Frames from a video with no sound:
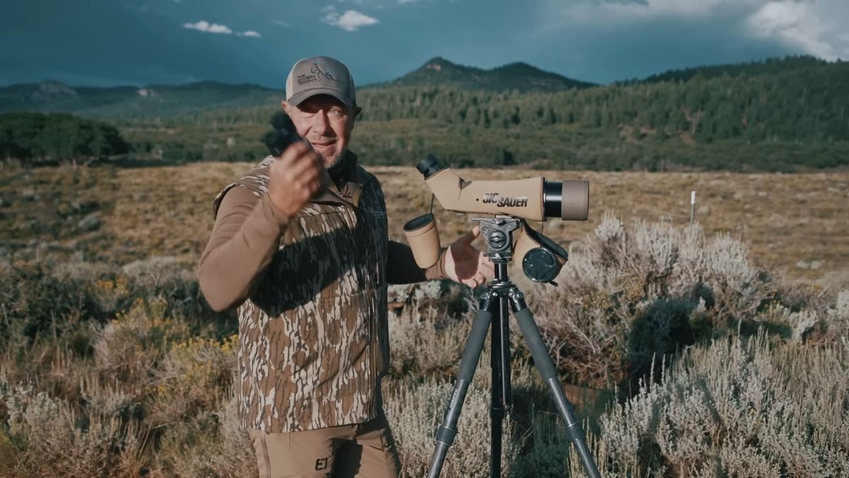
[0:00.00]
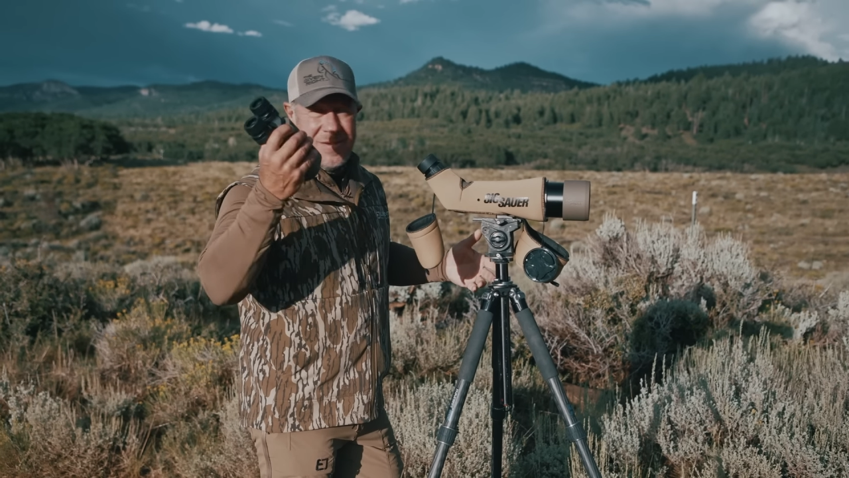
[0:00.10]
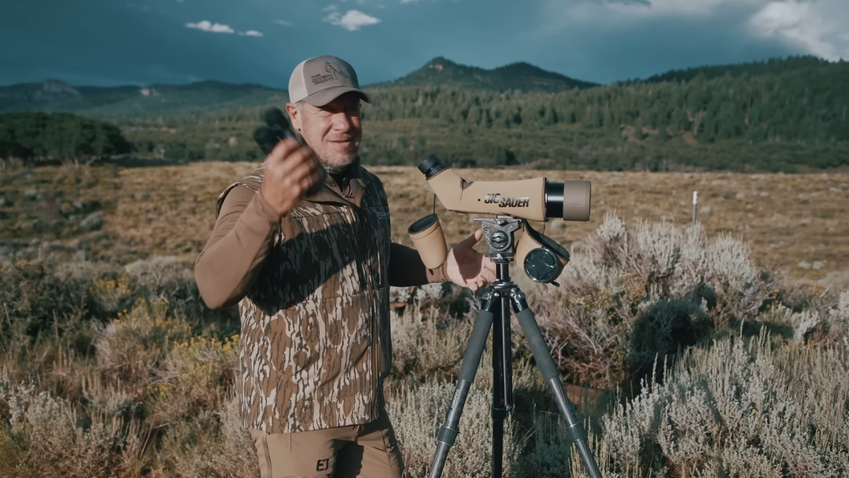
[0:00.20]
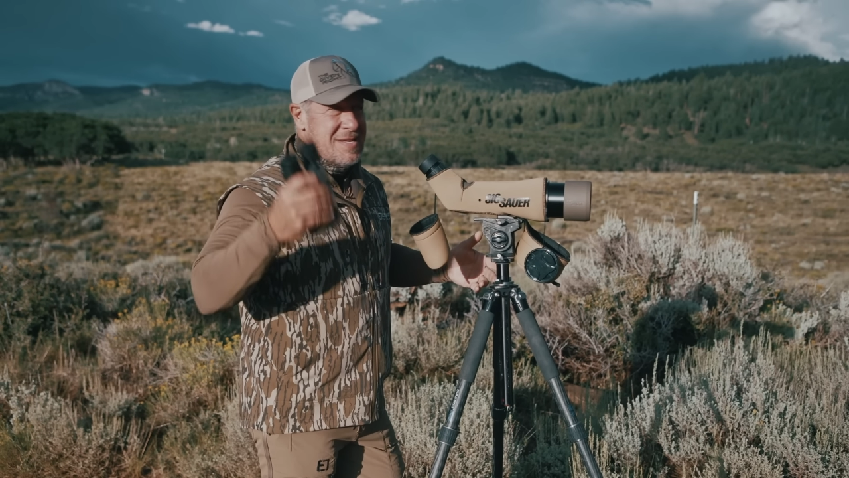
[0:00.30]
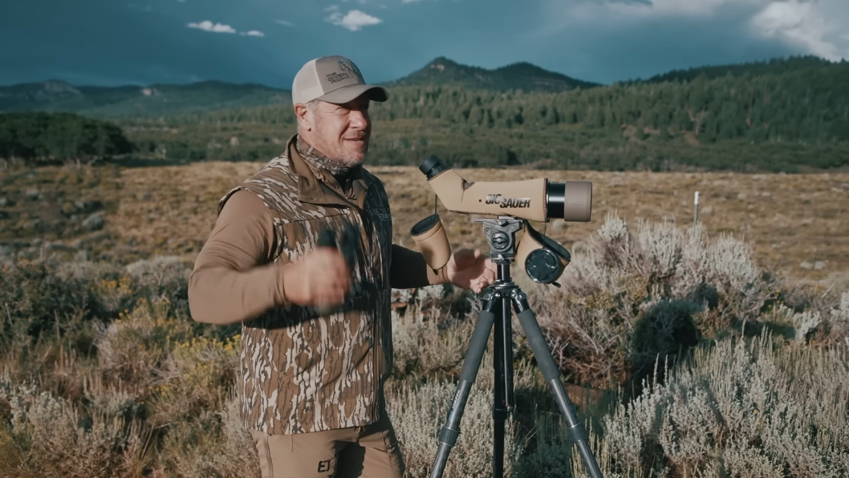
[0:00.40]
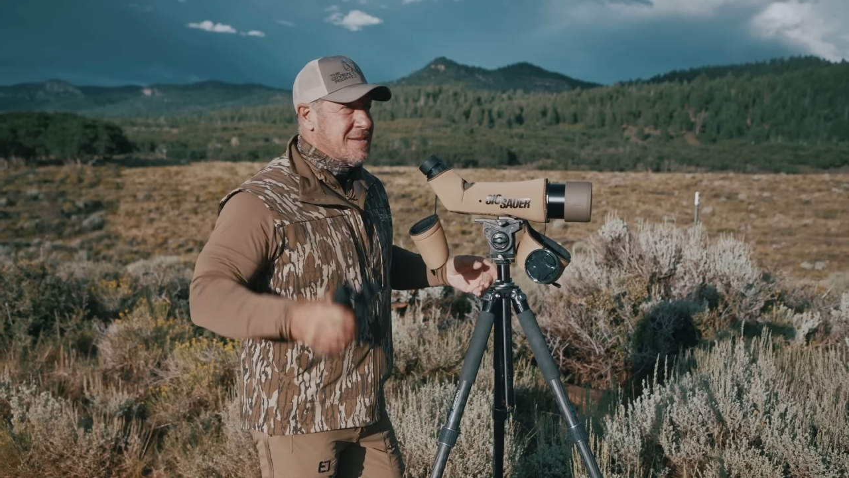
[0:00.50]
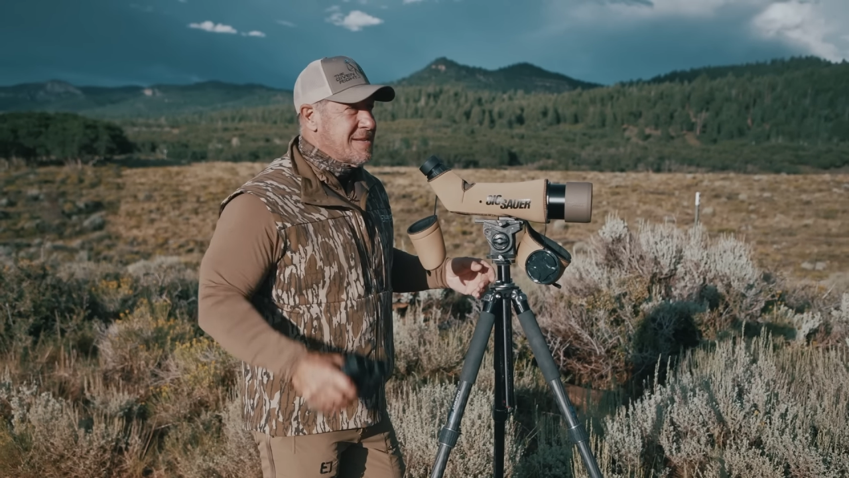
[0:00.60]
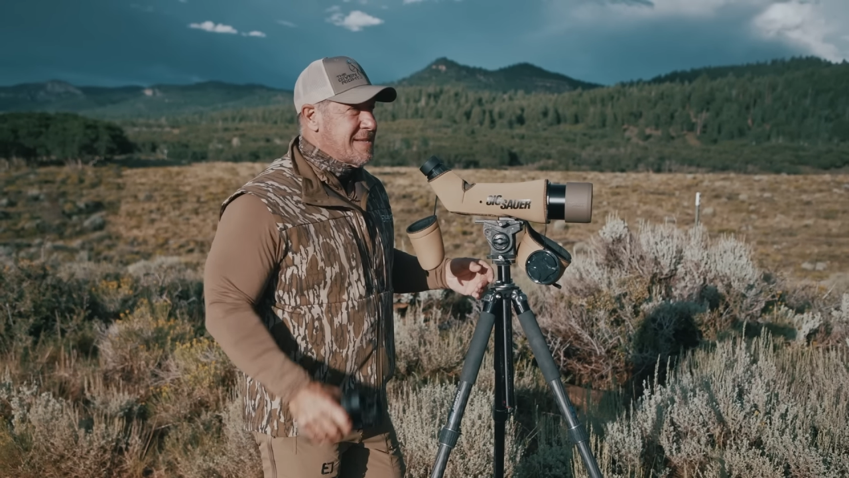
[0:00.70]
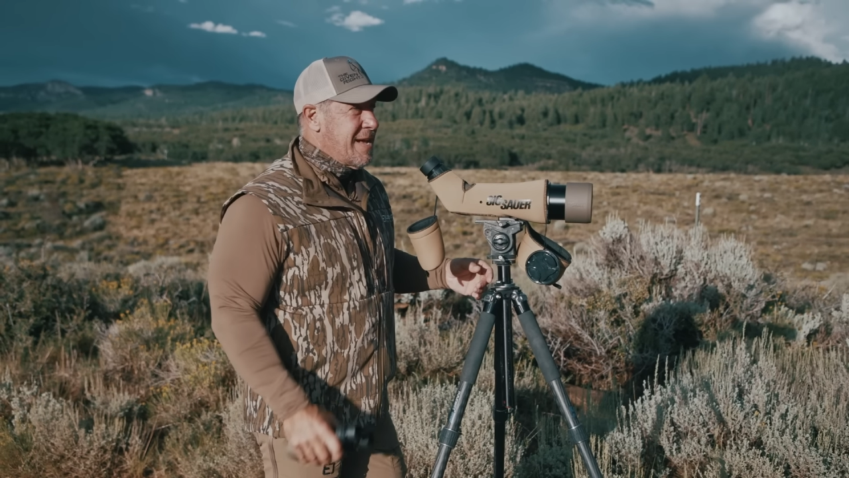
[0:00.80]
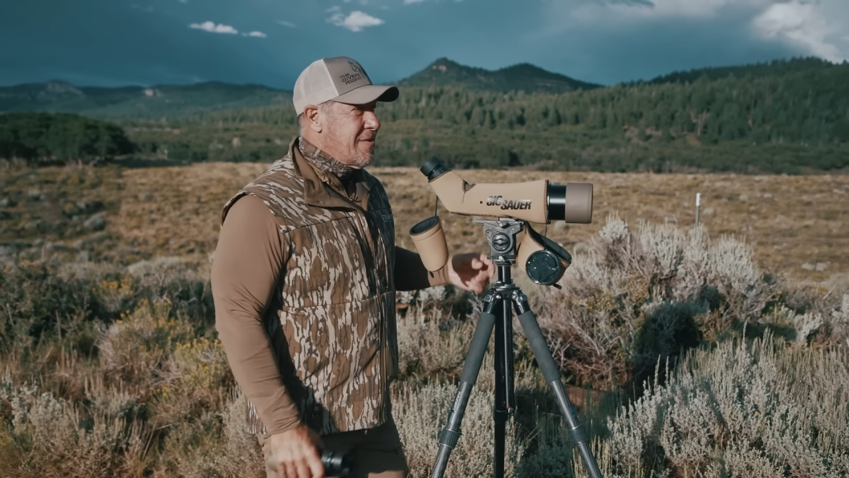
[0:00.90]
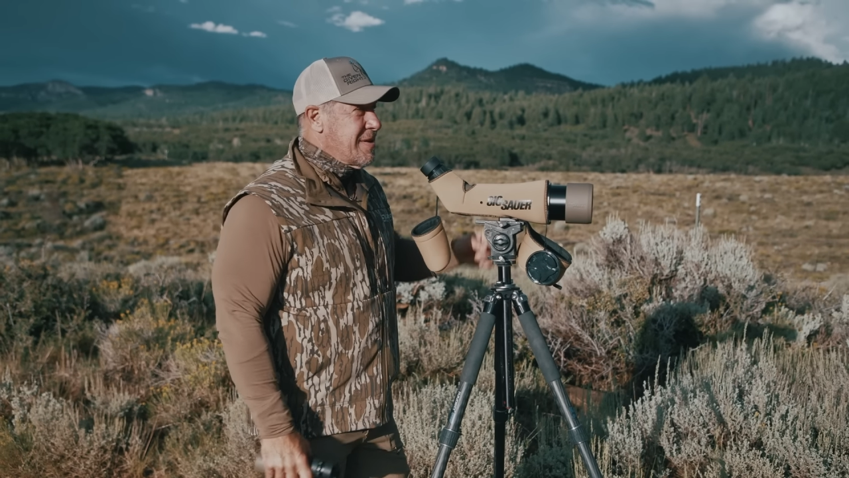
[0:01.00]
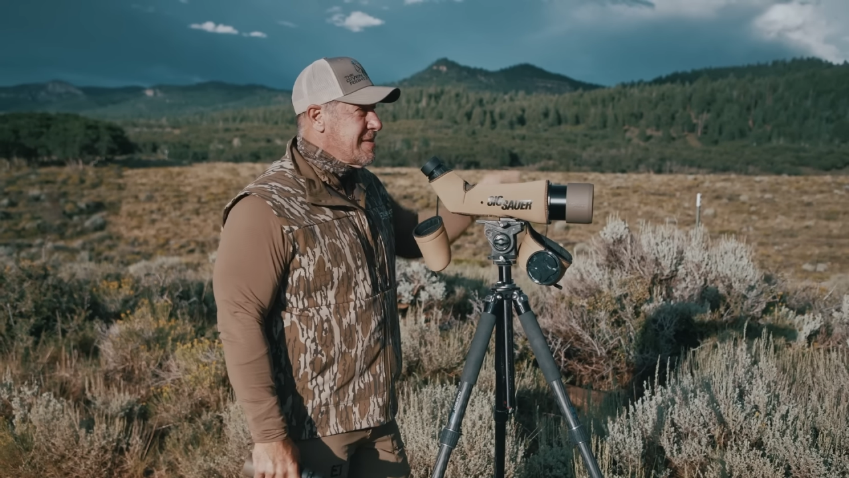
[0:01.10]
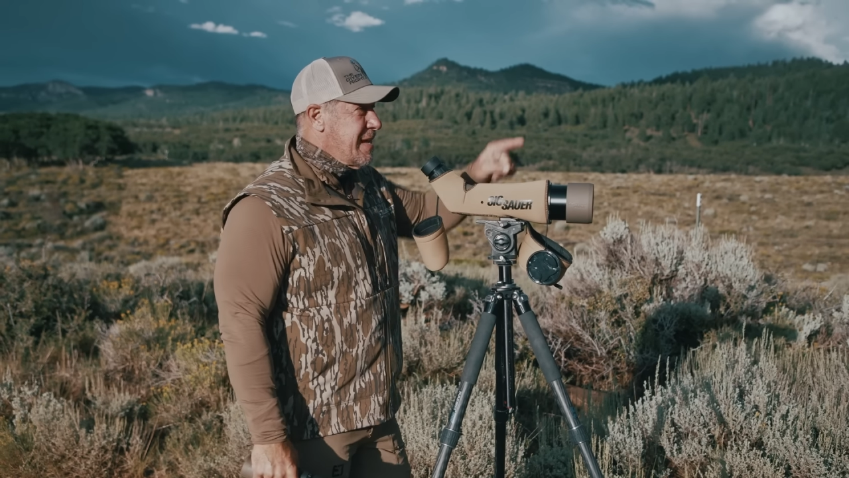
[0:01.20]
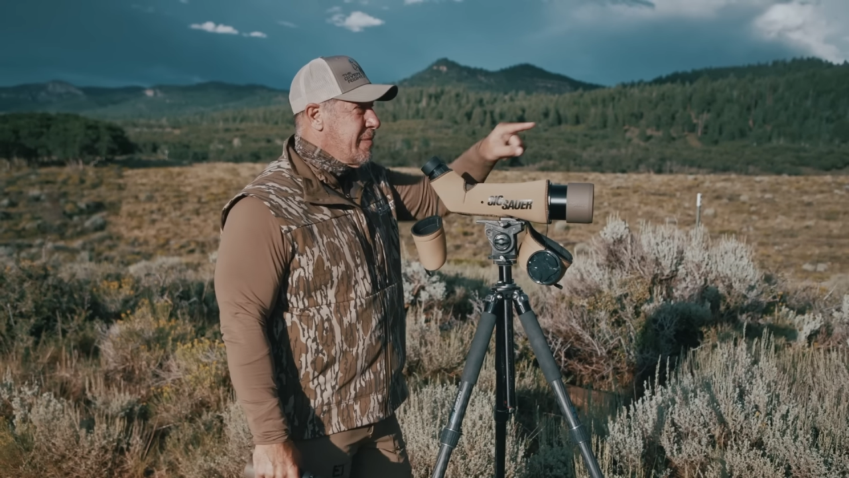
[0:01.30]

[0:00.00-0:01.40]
You can see the sun's out on this side,